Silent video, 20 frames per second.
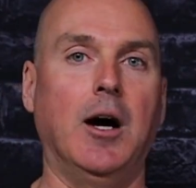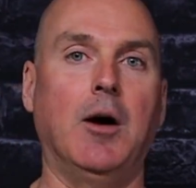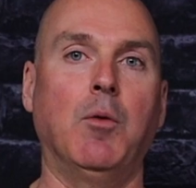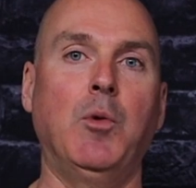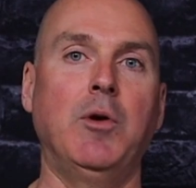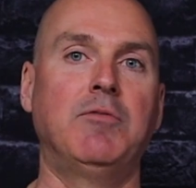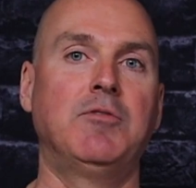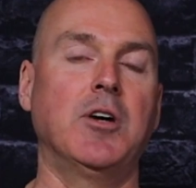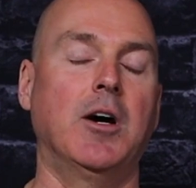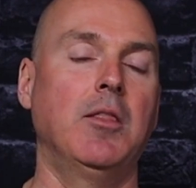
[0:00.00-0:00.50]

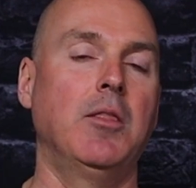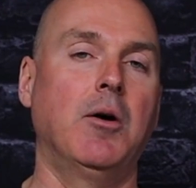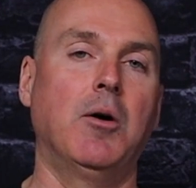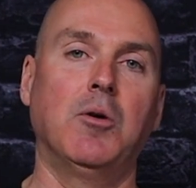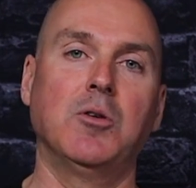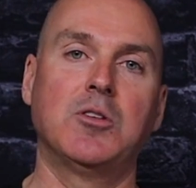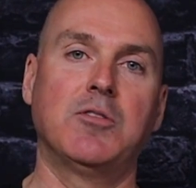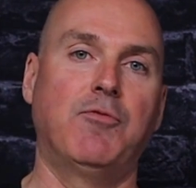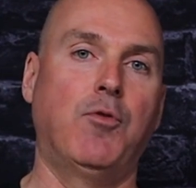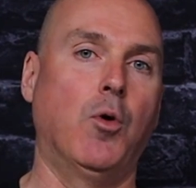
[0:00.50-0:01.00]
We've done
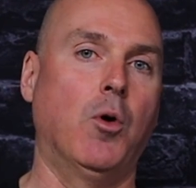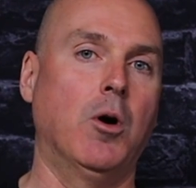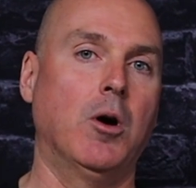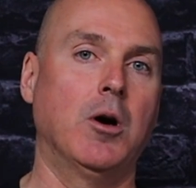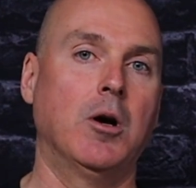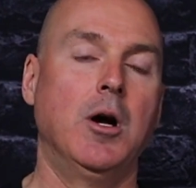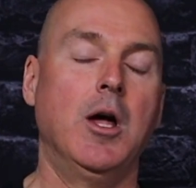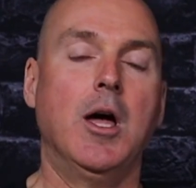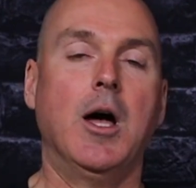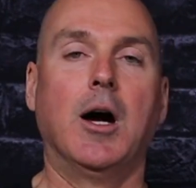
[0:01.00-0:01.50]
those
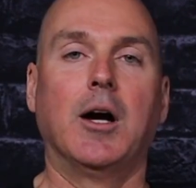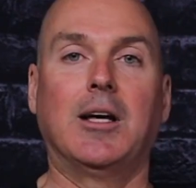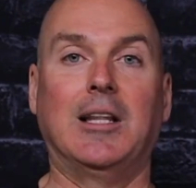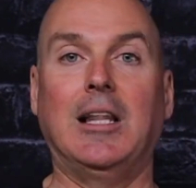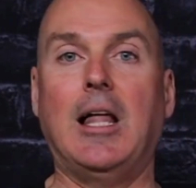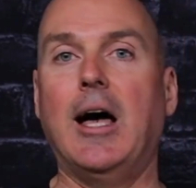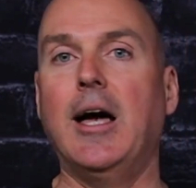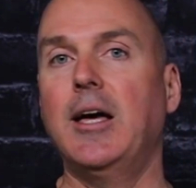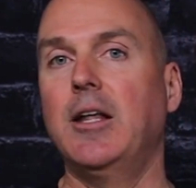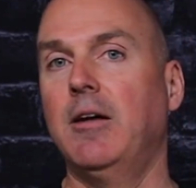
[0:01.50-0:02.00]
for
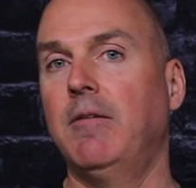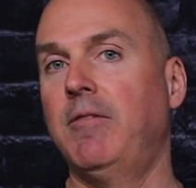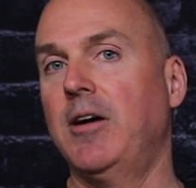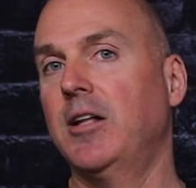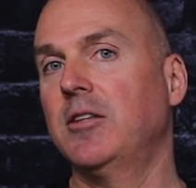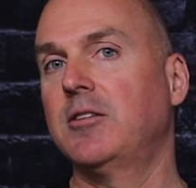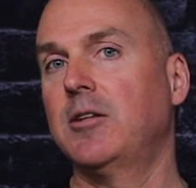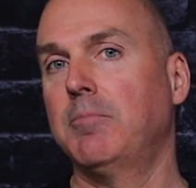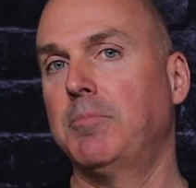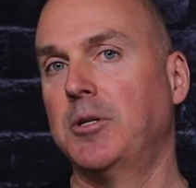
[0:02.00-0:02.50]
client
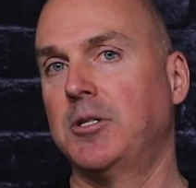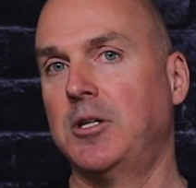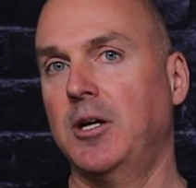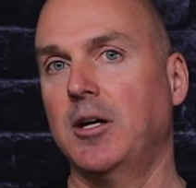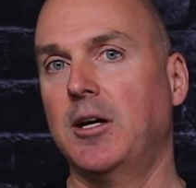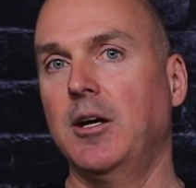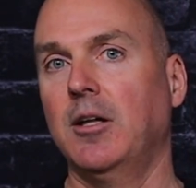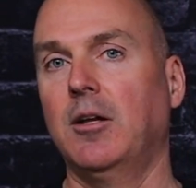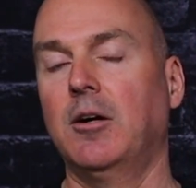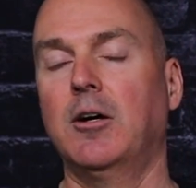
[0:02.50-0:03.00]
events in
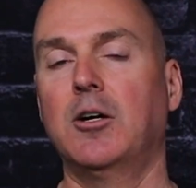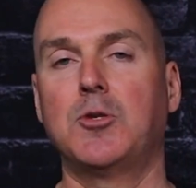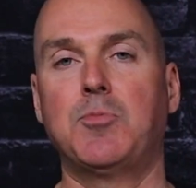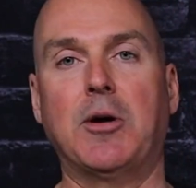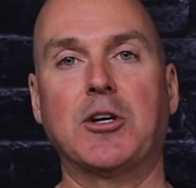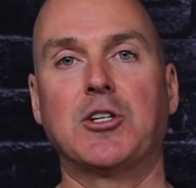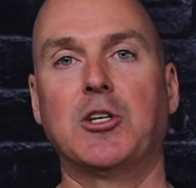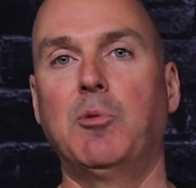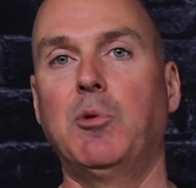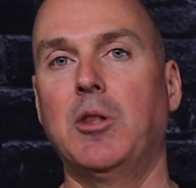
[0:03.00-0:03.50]
particular,
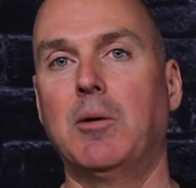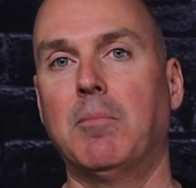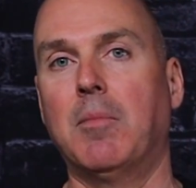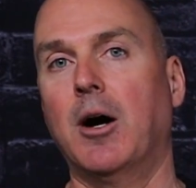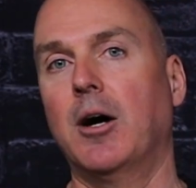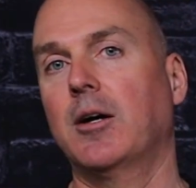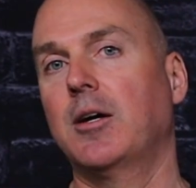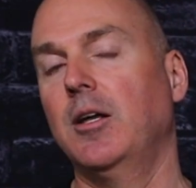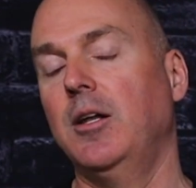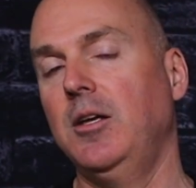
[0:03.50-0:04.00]
especially when the
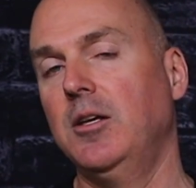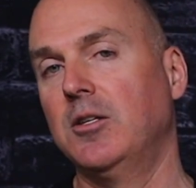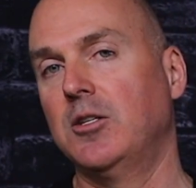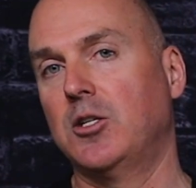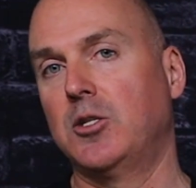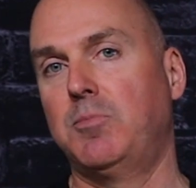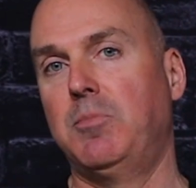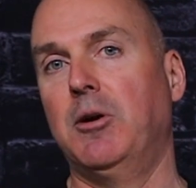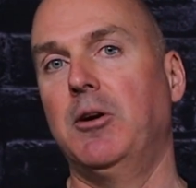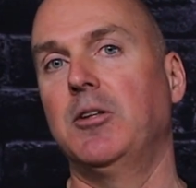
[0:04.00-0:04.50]
market is
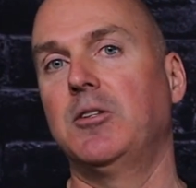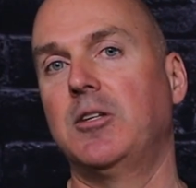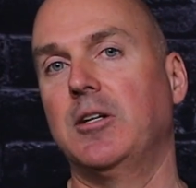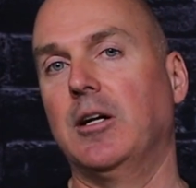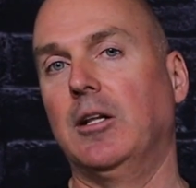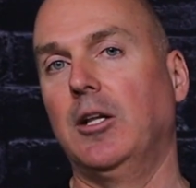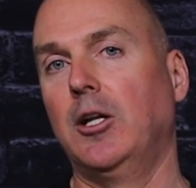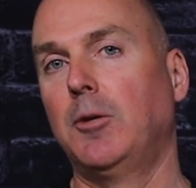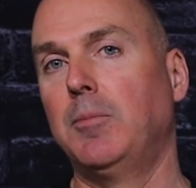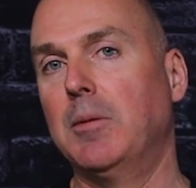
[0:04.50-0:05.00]
experiencing
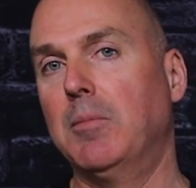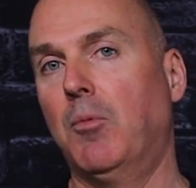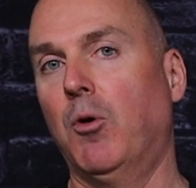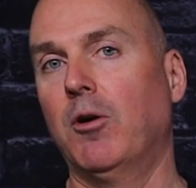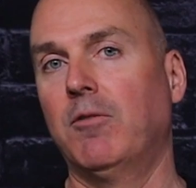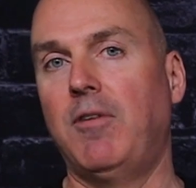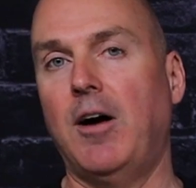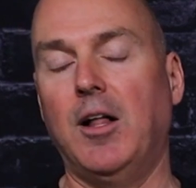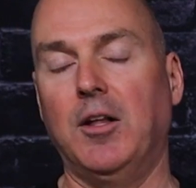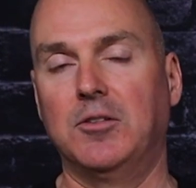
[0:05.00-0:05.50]
a little bit more
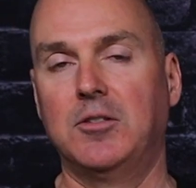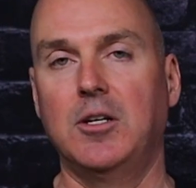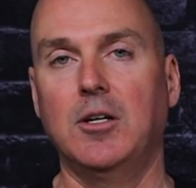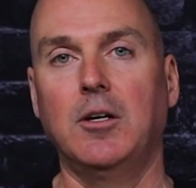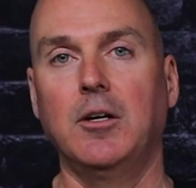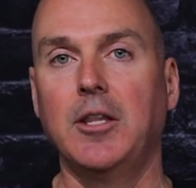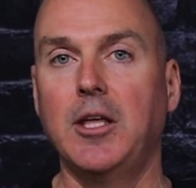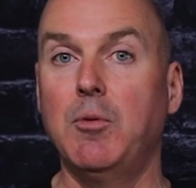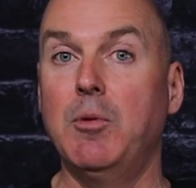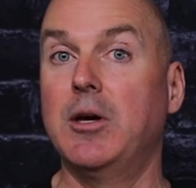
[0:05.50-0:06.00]

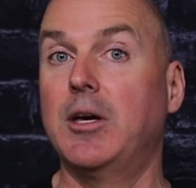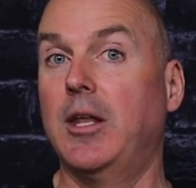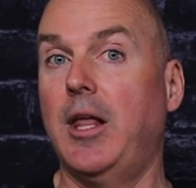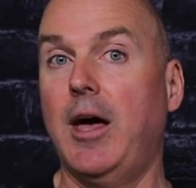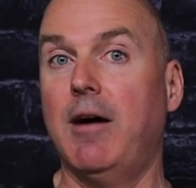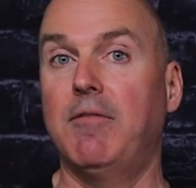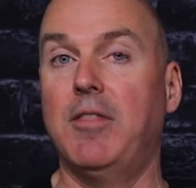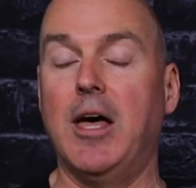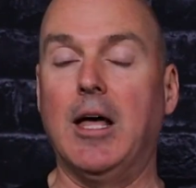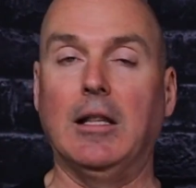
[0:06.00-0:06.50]
volatility. We can
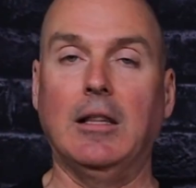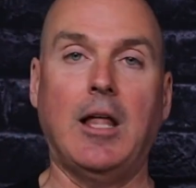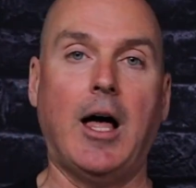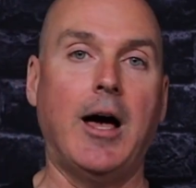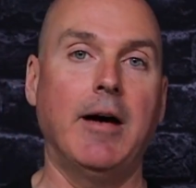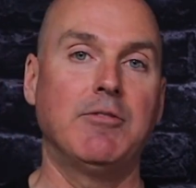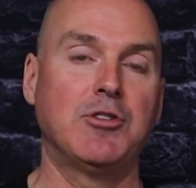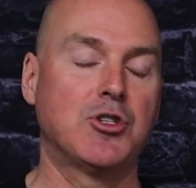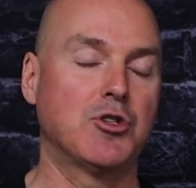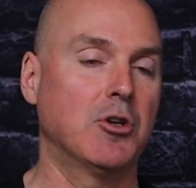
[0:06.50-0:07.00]
have that
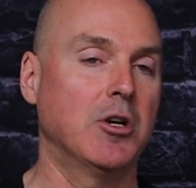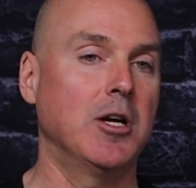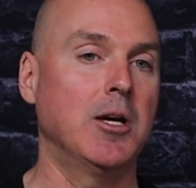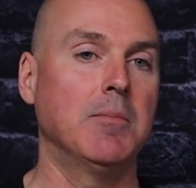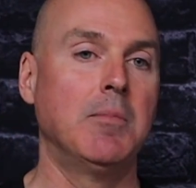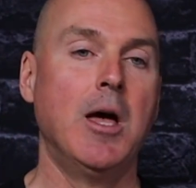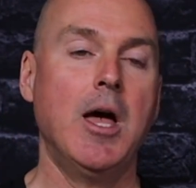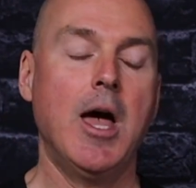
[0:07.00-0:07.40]
live stream.